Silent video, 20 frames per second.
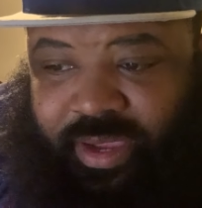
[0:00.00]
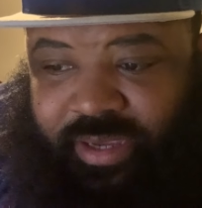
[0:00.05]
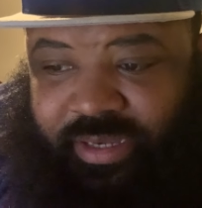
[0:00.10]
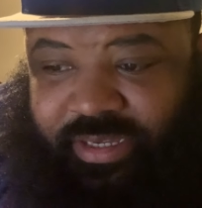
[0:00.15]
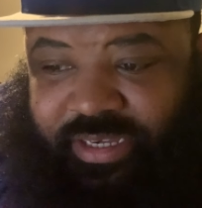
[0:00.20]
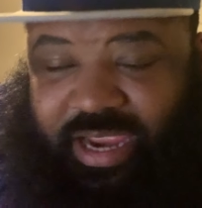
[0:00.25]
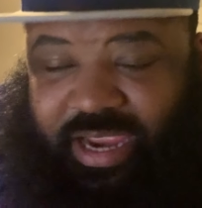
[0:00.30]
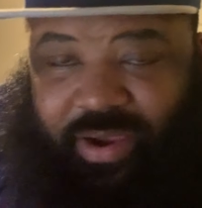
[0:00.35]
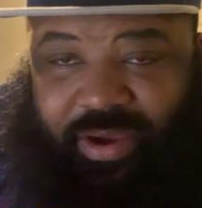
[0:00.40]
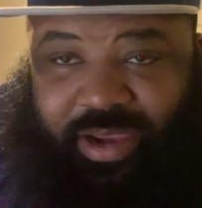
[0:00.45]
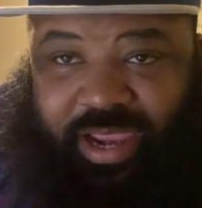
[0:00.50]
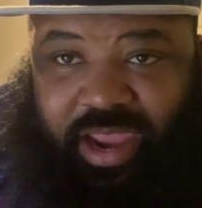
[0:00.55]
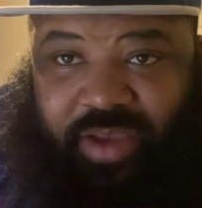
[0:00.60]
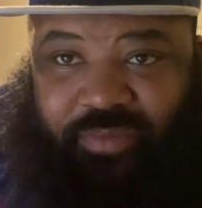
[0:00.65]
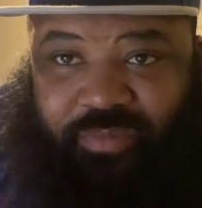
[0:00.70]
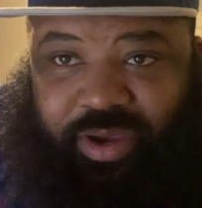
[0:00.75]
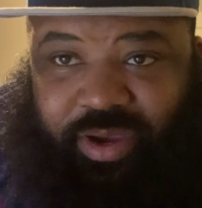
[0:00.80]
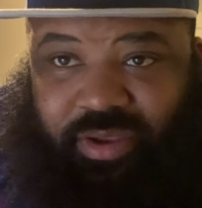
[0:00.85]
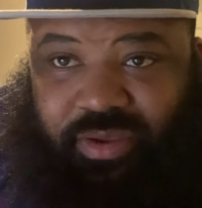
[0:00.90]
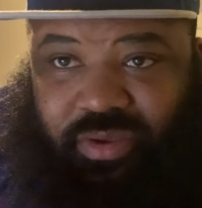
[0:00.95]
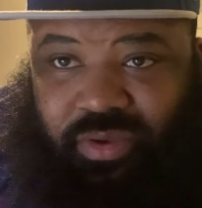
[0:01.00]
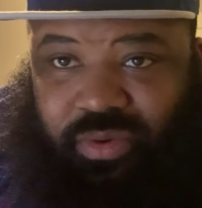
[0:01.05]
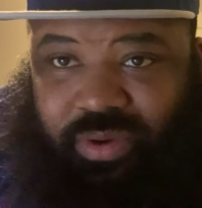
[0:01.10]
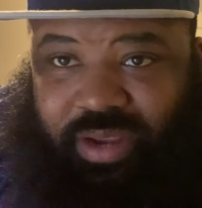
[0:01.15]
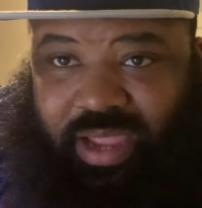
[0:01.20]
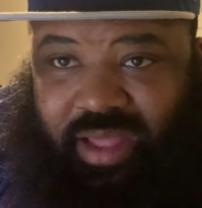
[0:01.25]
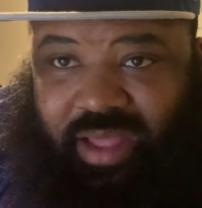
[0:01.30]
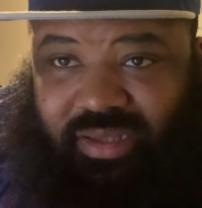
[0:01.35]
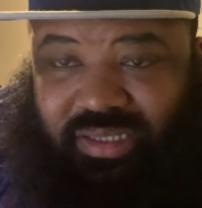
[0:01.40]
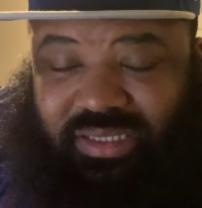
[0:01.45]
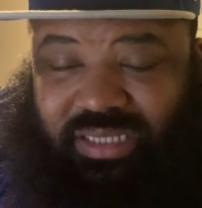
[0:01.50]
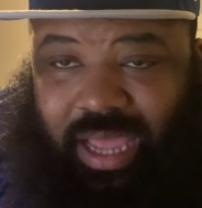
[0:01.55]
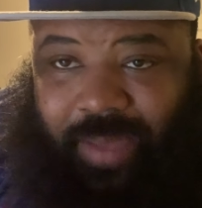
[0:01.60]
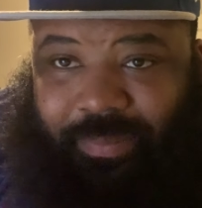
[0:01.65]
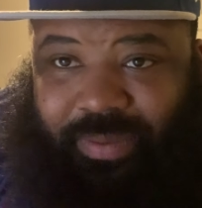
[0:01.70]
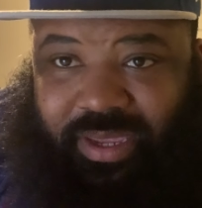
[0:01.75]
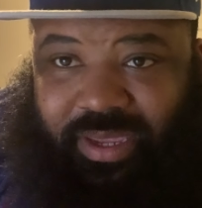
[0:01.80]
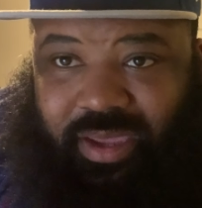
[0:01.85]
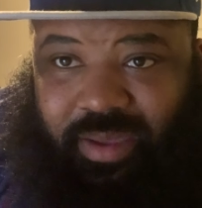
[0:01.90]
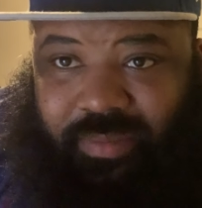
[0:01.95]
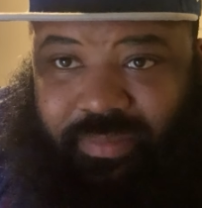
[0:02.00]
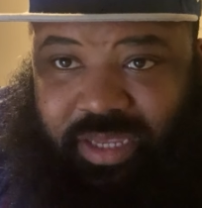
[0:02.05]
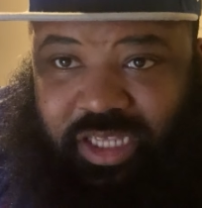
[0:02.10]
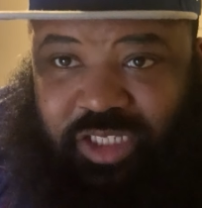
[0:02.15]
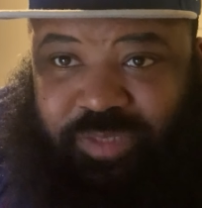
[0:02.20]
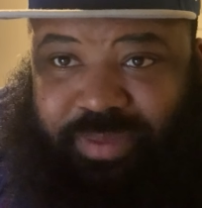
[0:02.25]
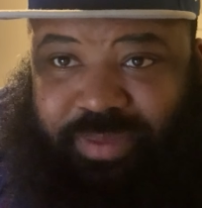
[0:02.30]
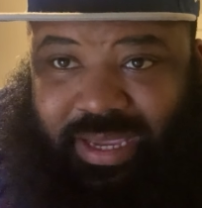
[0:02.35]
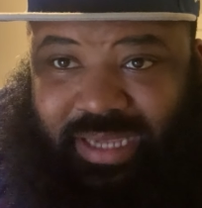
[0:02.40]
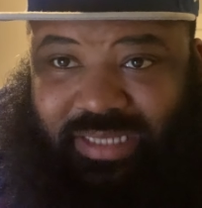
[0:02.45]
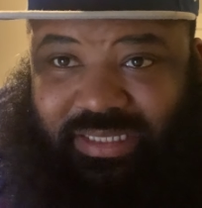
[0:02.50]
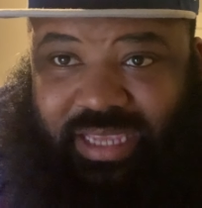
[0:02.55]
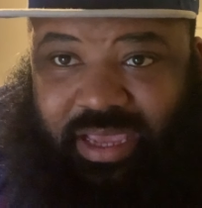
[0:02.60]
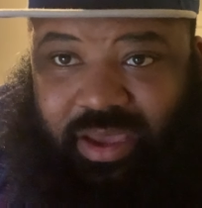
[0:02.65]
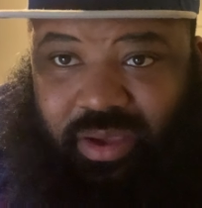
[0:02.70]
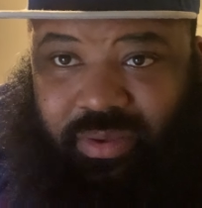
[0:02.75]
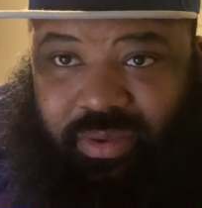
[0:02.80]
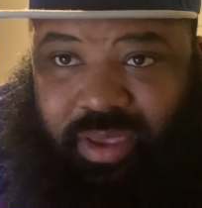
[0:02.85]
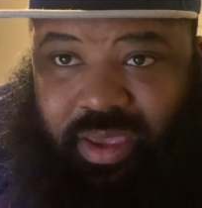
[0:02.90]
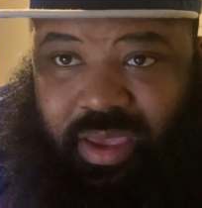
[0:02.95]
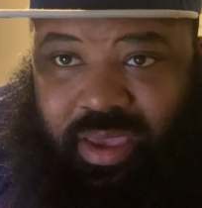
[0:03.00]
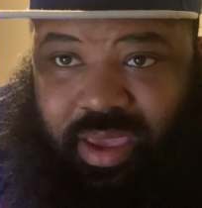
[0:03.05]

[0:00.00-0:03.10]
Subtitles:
Derrick Henry. Who the hell is stopping him? He's big as hell.